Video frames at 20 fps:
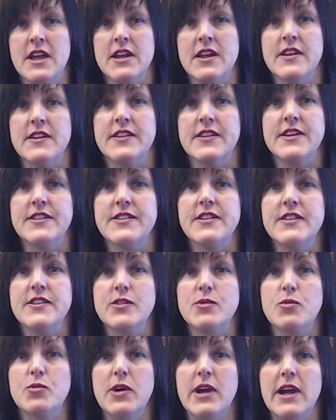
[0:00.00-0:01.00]
This is
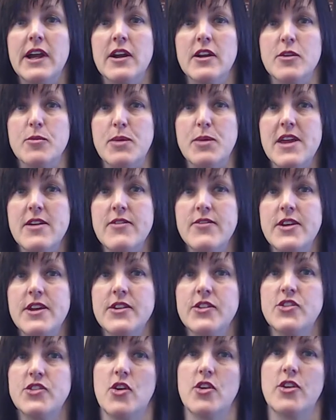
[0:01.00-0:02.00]
where the BMV
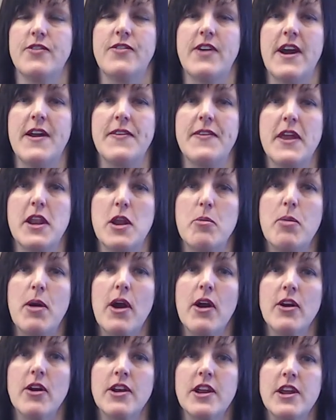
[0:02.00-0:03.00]
is notified that a
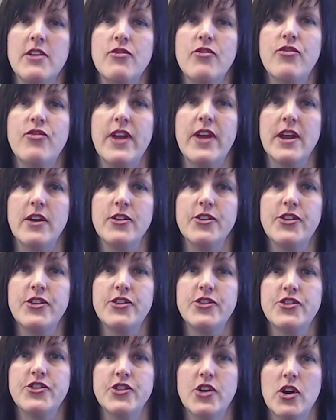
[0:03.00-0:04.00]
party failed to
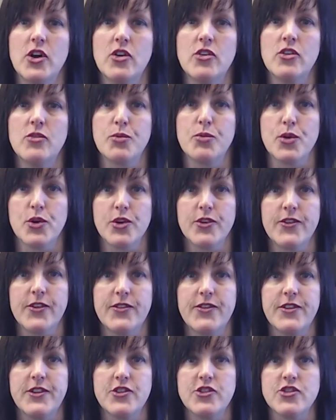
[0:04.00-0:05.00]
show proof of
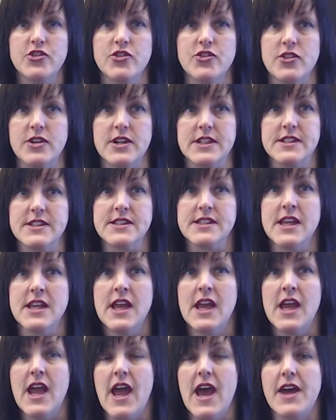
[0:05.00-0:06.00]
insurance
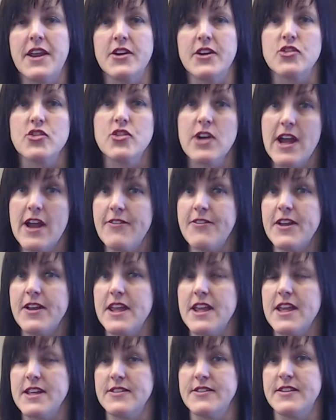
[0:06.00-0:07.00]
at a traffic
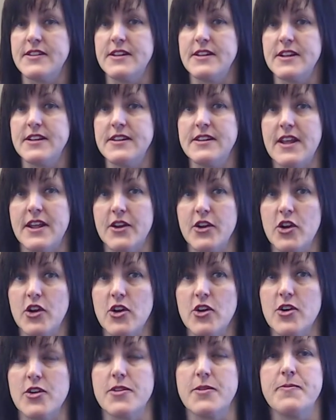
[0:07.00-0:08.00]
incident that
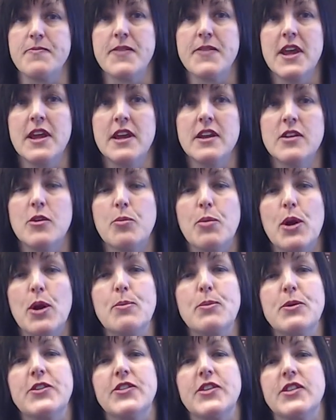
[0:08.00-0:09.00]
occurred. The
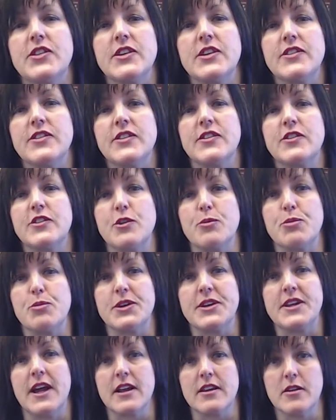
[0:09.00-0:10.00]
purpose of this is to
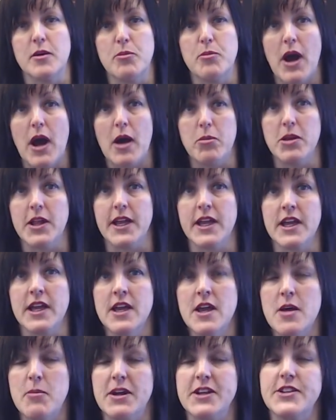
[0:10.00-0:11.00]
protect the public
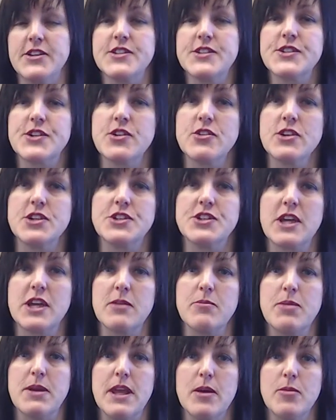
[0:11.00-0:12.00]
by discouraging
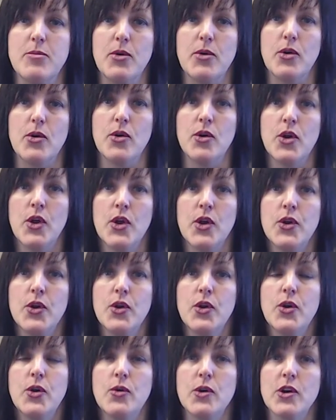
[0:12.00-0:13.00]
people
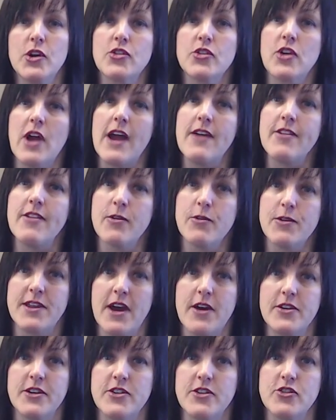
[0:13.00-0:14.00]
who are driving
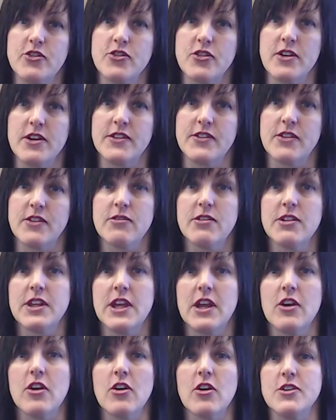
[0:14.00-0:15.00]
without insurance and really
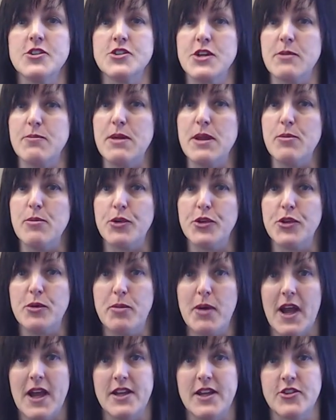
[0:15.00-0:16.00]
encouraging people to
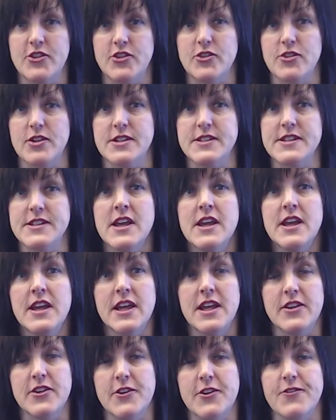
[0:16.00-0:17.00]
buy insurance
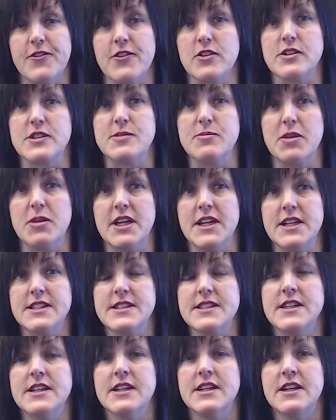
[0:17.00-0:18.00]
in the first place.
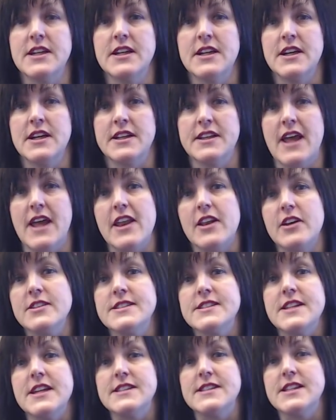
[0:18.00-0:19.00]
Not all
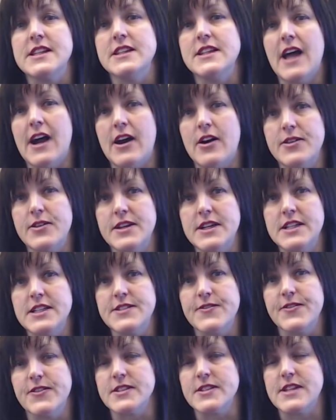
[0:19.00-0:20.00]
states allow this.
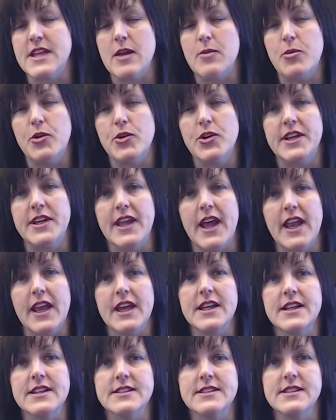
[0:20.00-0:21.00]
For example,
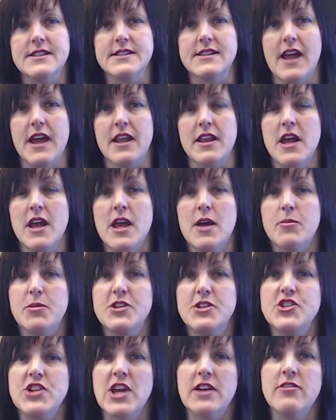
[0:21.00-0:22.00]
Connecticut does not, but
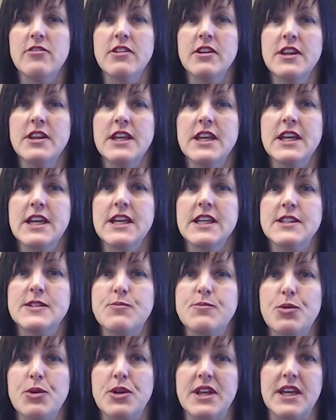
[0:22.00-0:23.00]
generally it's
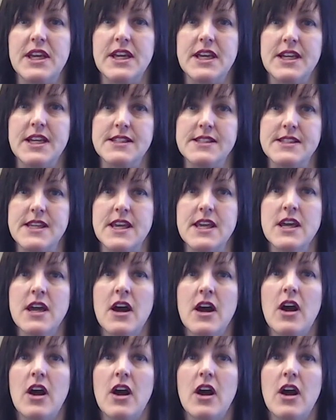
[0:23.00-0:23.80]
pretty easy.